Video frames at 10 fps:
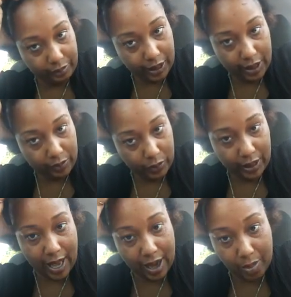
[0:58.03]
But
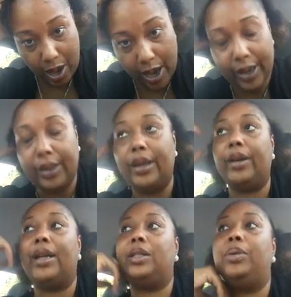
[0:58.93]
with that in mind,
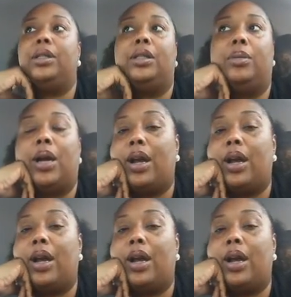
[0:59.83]
there has been some